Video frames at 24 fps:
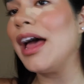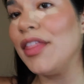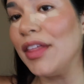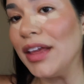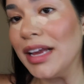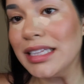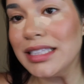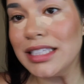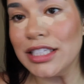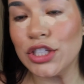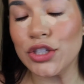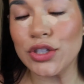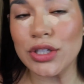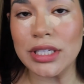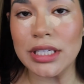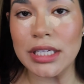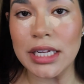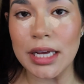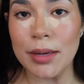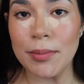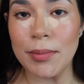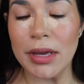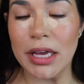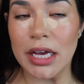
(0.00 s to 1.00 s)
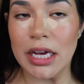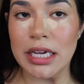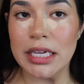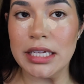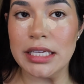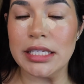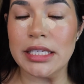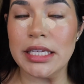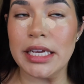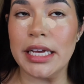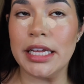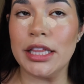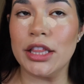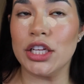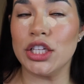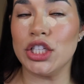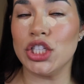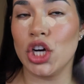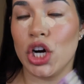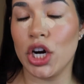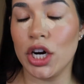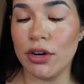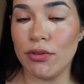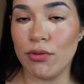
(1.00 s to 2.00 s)
think it's interesting because in the
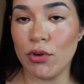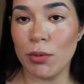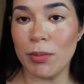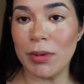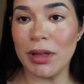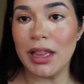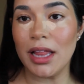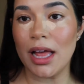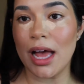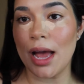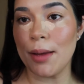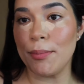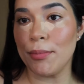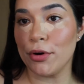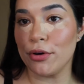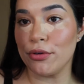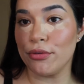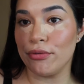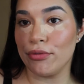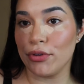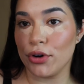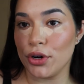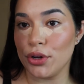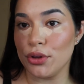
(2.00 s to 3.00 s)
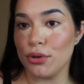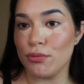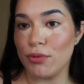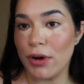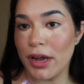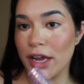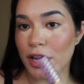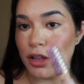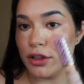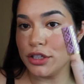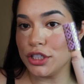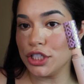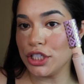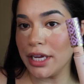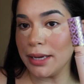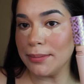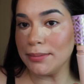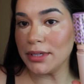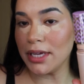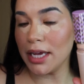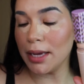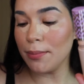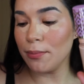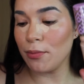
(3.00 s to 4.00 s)
Tarte formula, I prefer the regular Shape
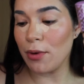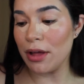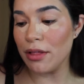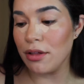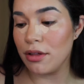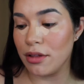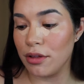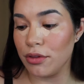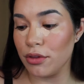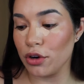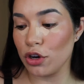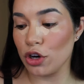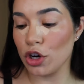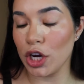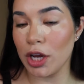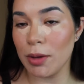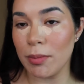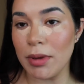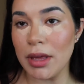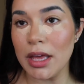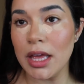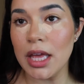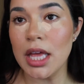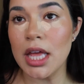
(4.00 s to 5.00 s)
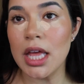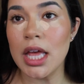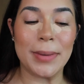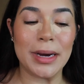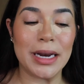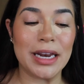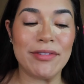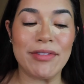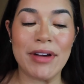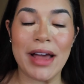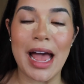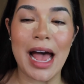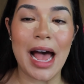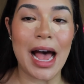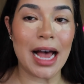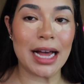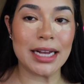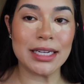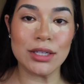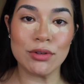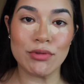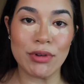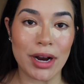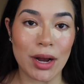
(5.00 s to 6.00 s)
Tape rather than the creamy. But if I
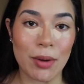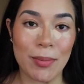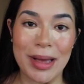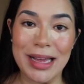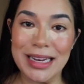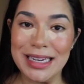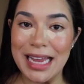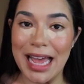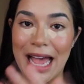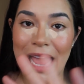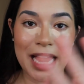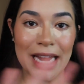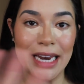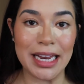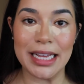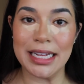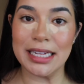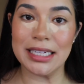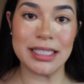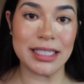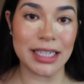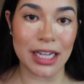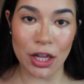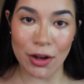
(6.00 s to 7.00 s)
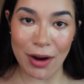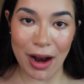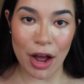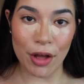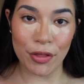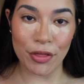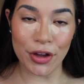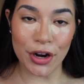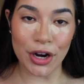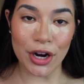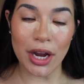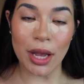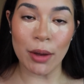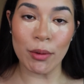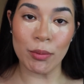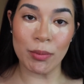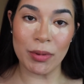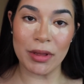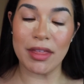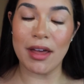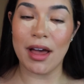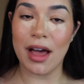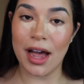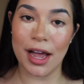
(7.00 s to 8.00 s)
had to recommend any concealer out there, it would
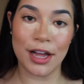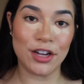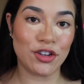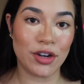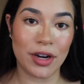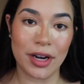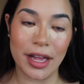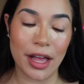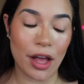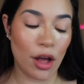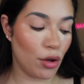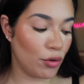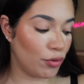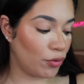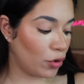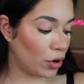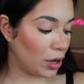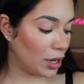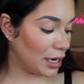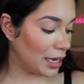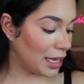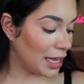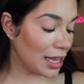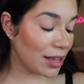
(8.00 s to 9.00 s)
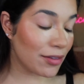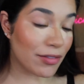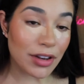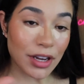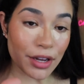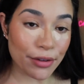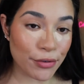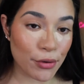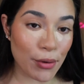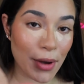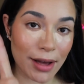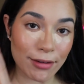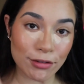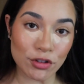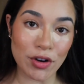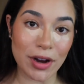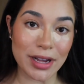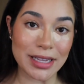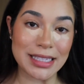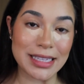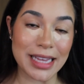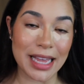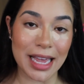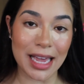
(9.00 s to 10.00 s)
be the Hydrating e.l.f. one. Even if you have dry
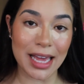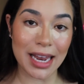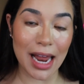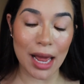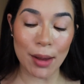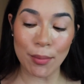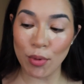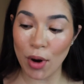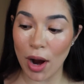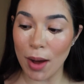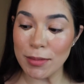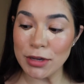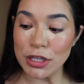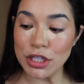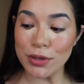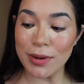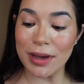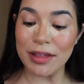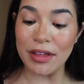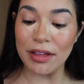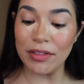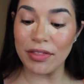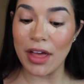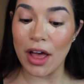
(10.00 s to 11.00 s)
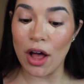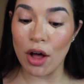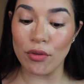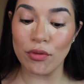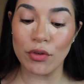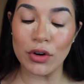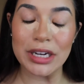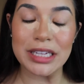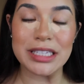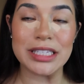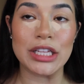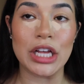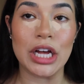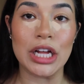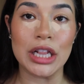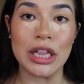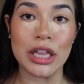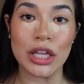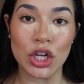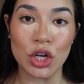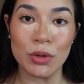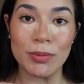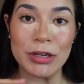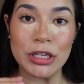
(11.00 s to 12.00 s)
skin, I promise you, I think the e.l.f. one is a
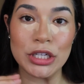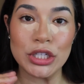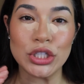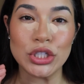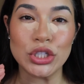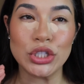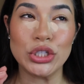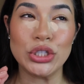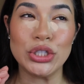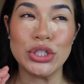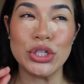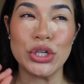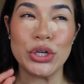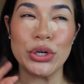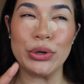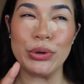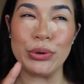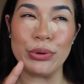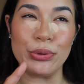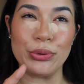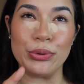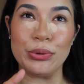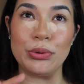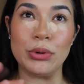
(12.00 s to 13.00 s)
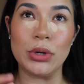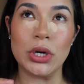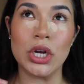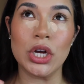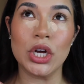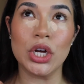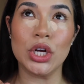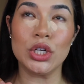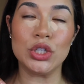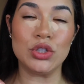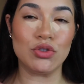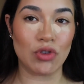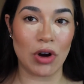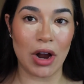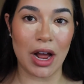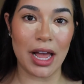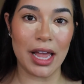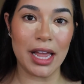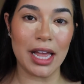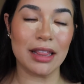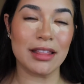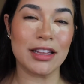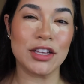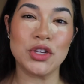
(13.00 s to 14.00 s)
little bit too
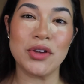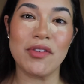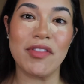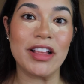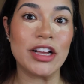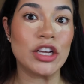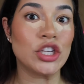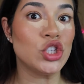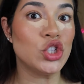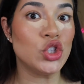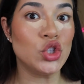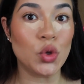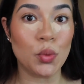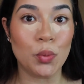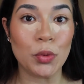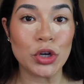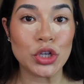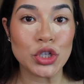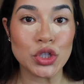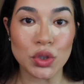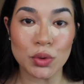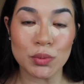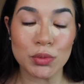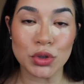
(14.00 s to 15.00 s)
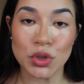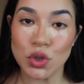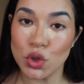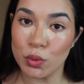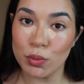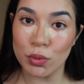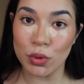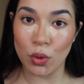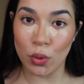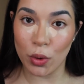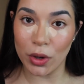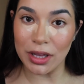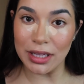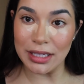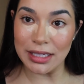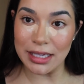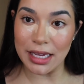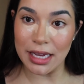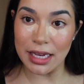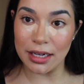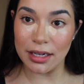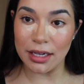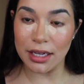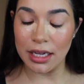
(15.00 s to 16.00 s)
drying unless you have like super, super, super oily
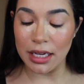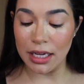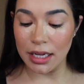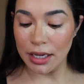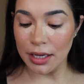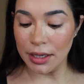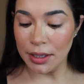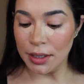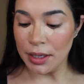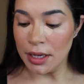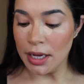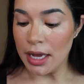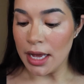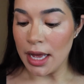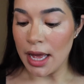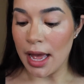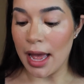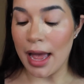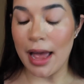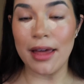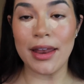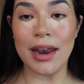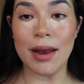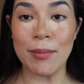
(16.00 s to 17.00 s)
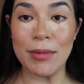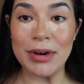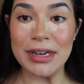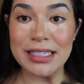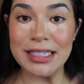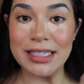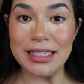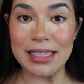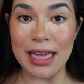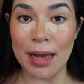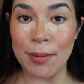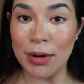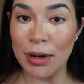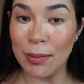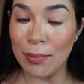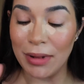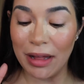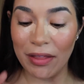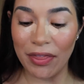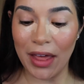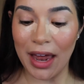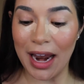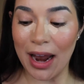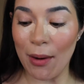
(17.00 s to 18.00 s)
skin. And I'm gonna
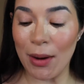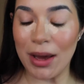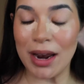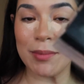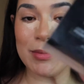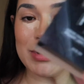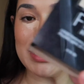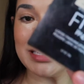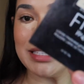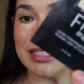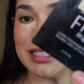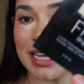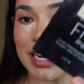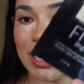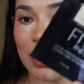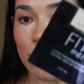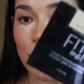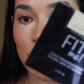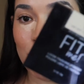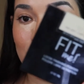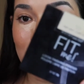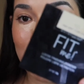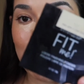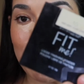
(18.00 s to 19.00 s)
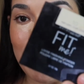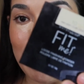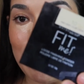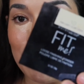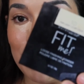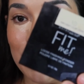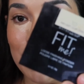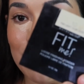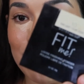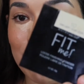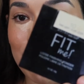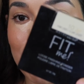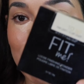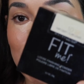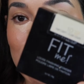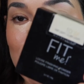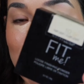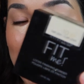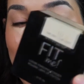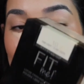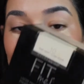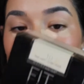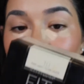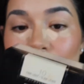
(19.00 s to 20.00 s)
blend that out and I'm gonna set it with my Maybelline Fit Me
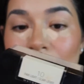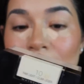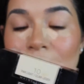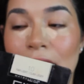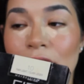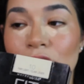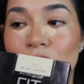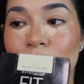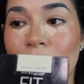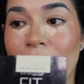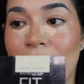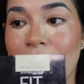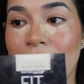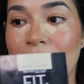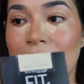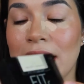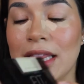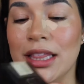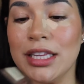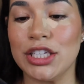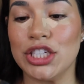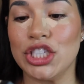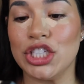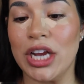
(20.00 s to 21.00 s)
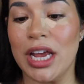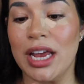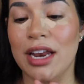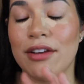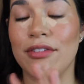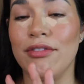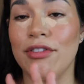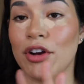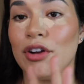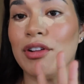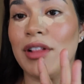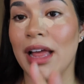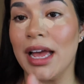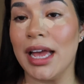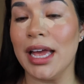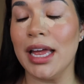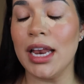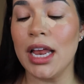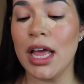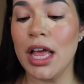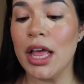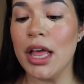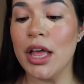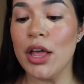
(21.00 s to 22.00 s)
powder. I have mine in the shade Fair
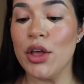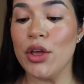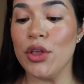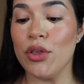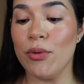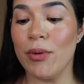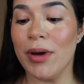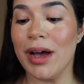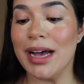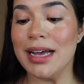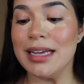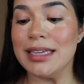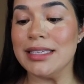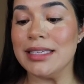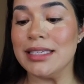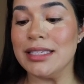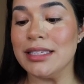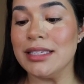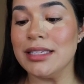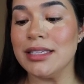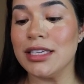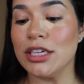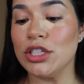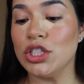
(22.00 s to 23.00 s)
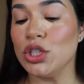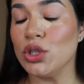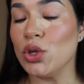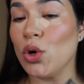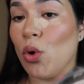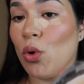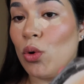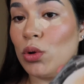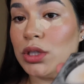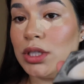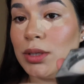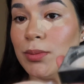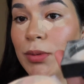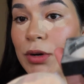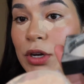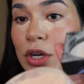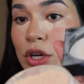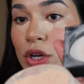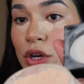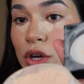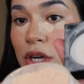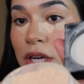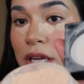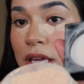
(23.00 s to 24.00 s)
Light. You guys, this is such an oldie but a
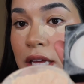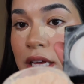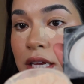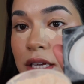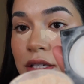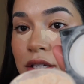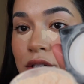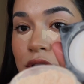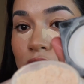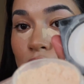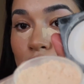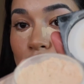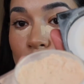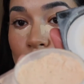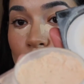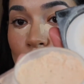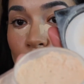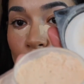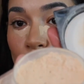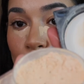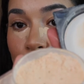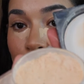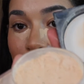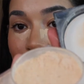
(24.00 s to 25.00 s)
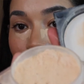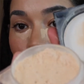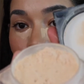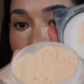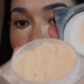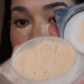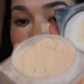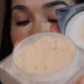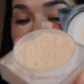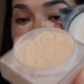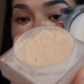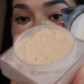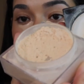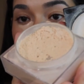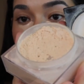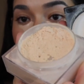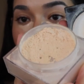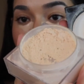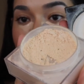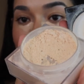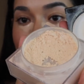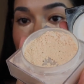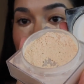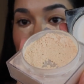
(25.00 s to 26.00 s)
goodie. Such a good powder,
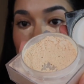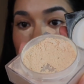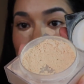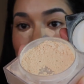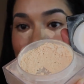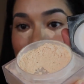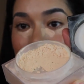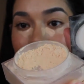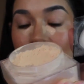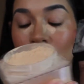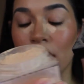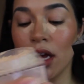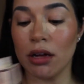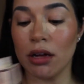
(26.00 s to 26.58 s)
no flashback.